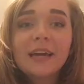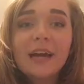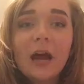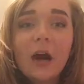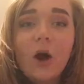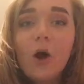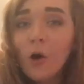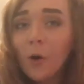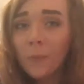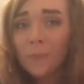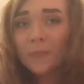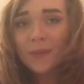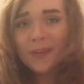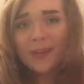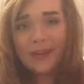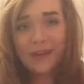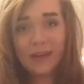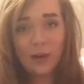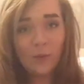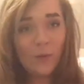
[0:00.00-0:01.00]
I got home,
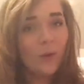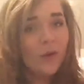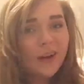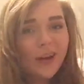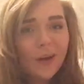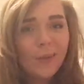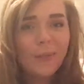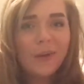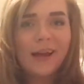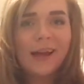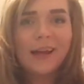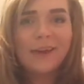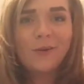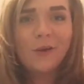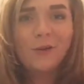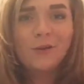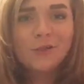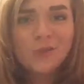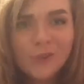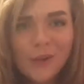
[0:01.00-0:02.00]
and I woke up and I had to
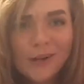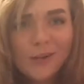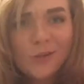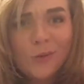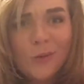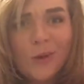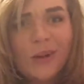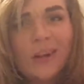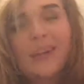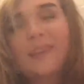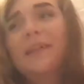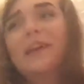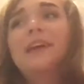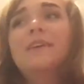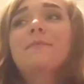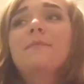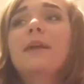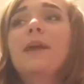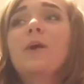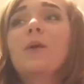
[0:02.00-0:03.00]
go straight to work, and then
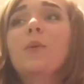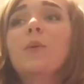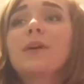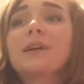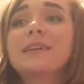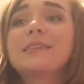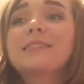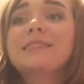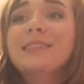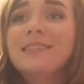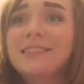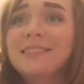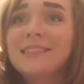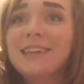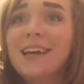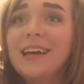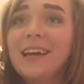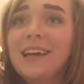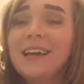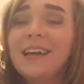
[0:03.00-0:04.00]
I've been at work since
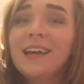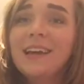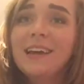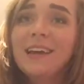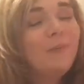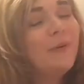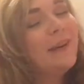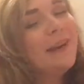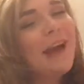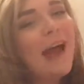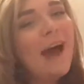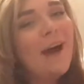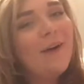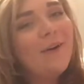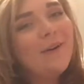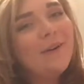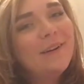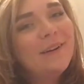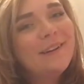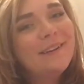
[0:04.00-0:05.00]
then. But
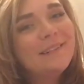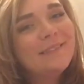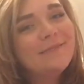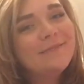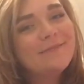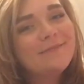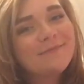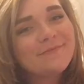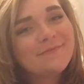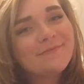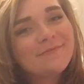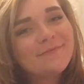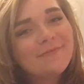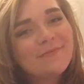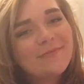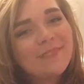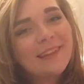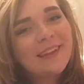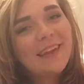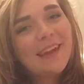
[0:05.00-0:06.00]
now
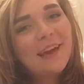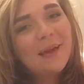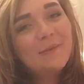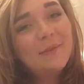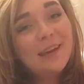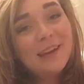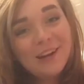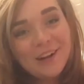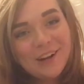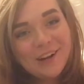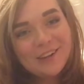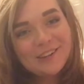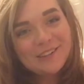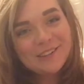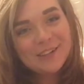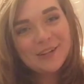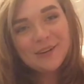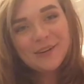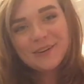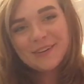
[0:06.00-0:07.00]
I'm here,
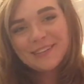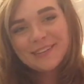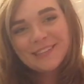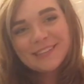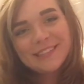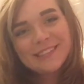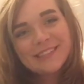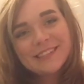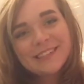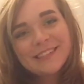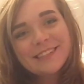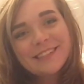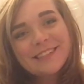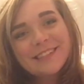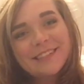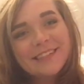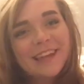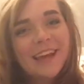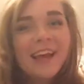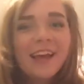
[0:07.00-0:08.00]
so
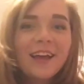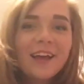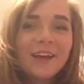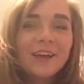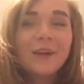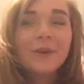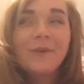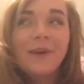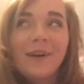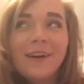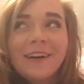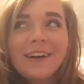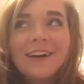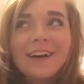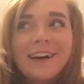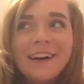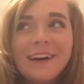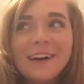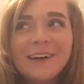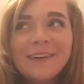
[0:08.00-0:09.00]
you're
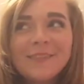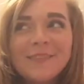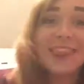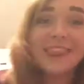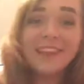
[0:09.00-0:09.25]
welcome.